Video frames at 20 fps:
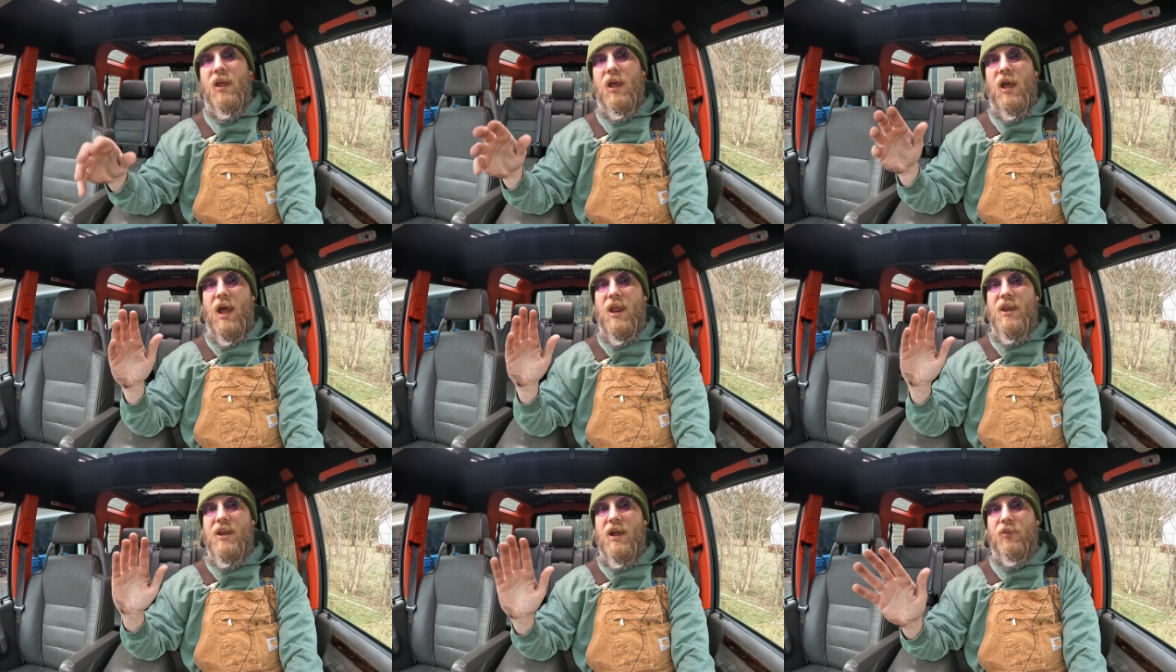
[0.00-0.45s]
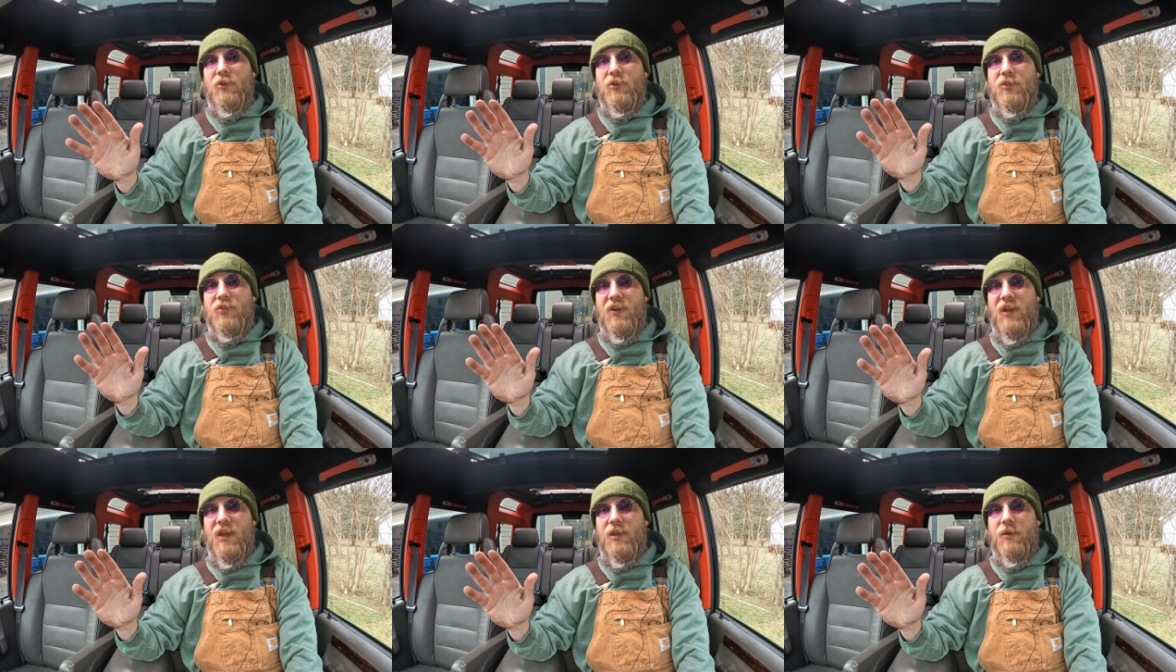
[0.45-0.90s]
Another
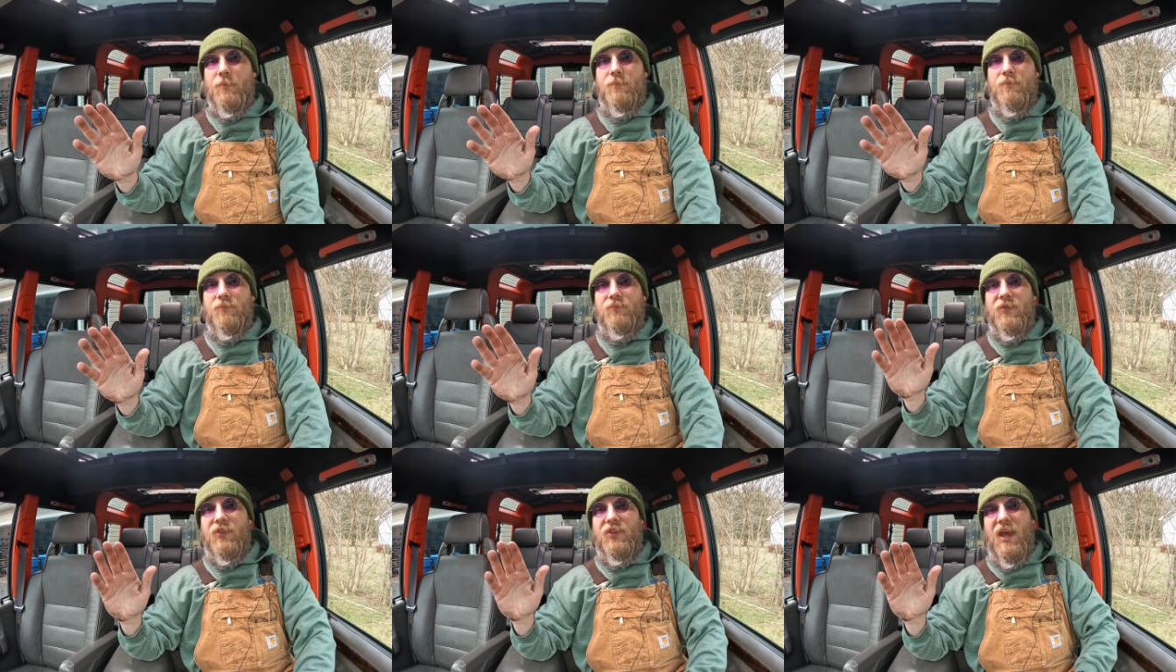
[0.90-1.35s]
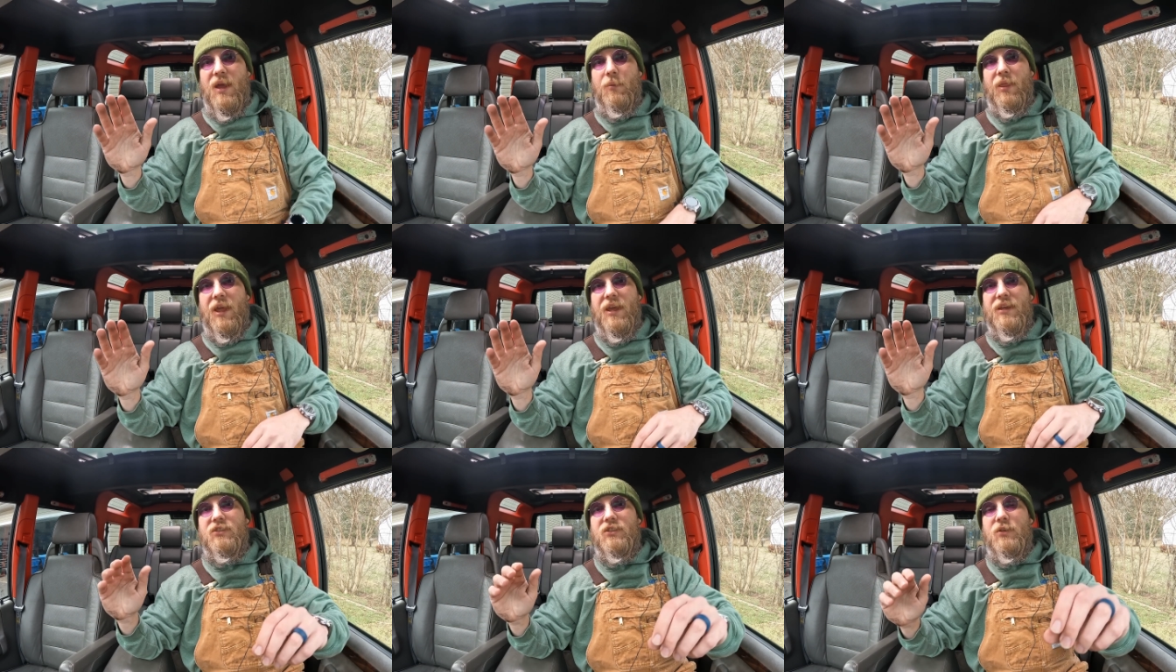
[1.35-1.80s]
thing that
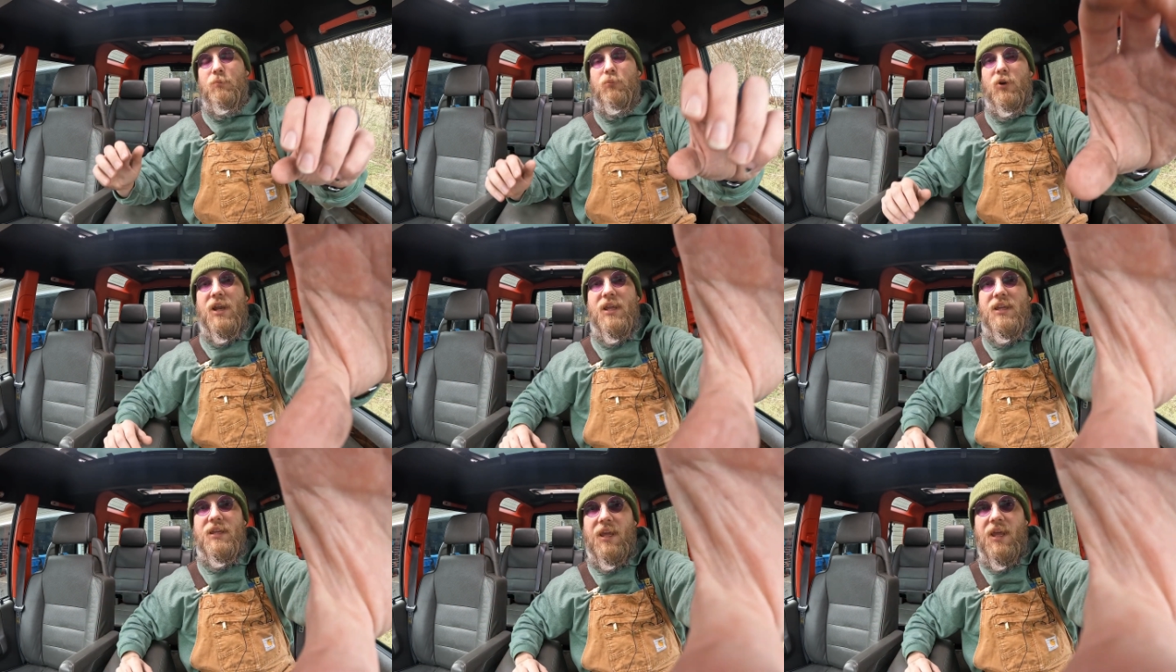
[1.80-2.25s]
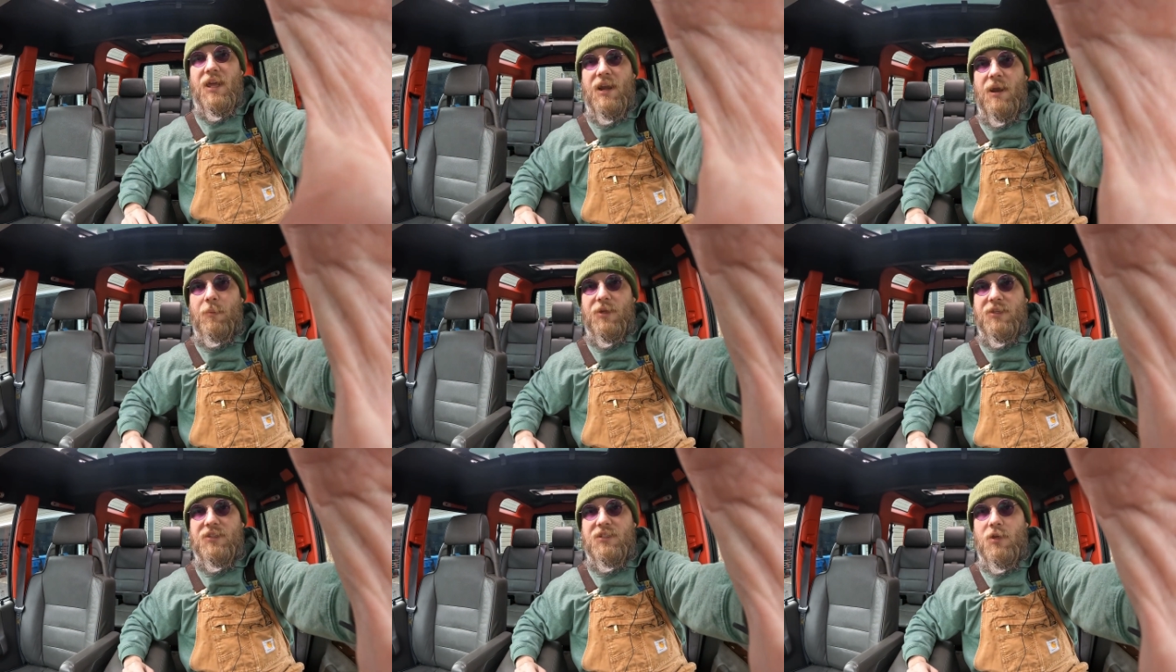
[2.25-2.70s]
likes to break, and
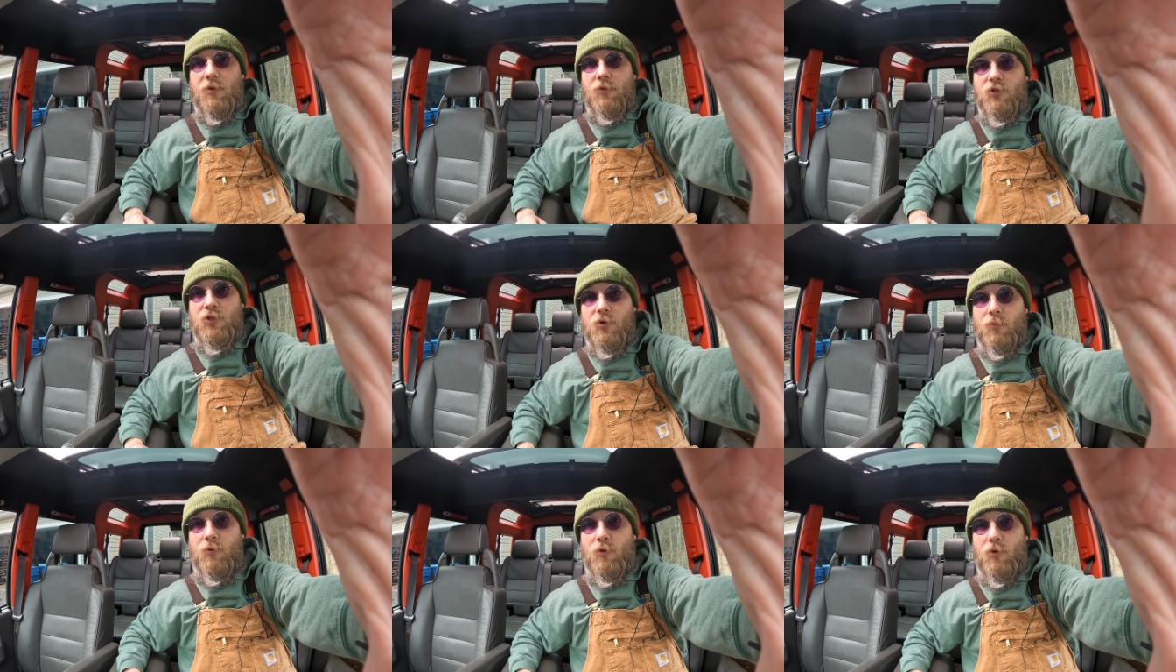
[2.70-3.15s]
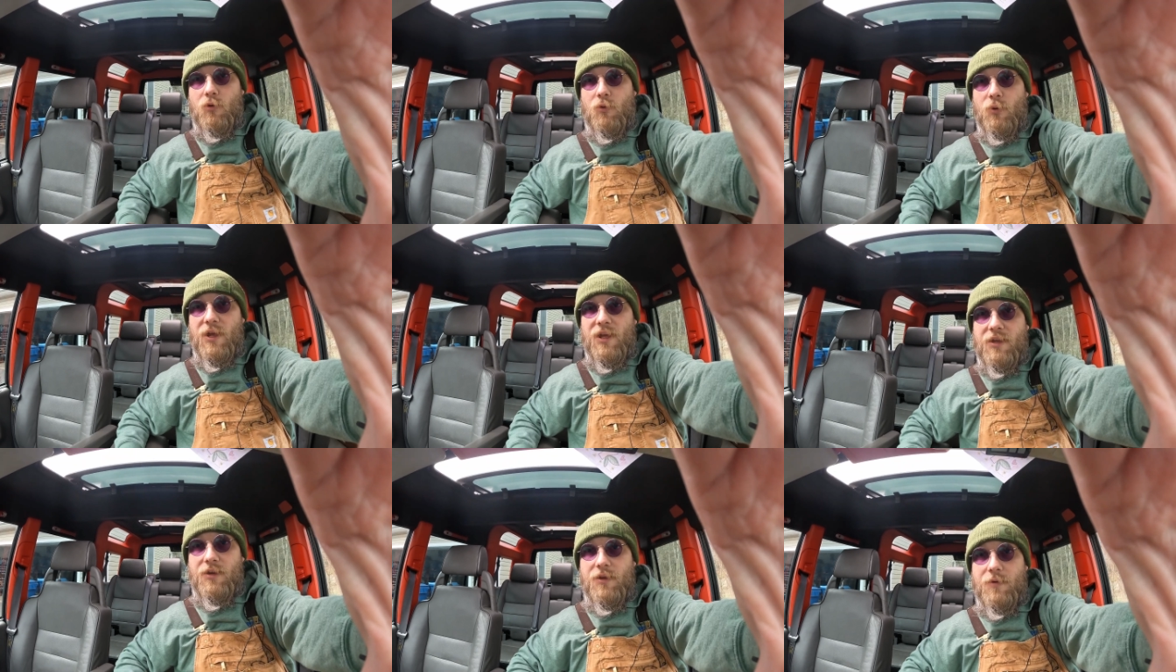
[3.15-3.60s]
I'm going to tilt you real
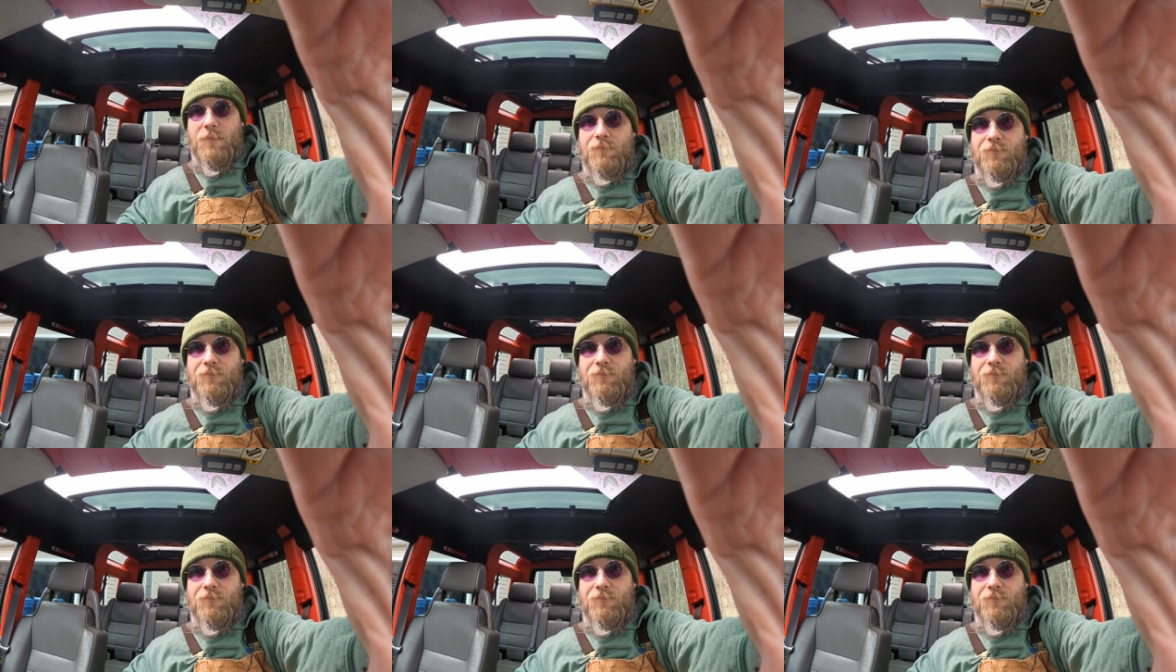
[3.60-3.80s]
quick,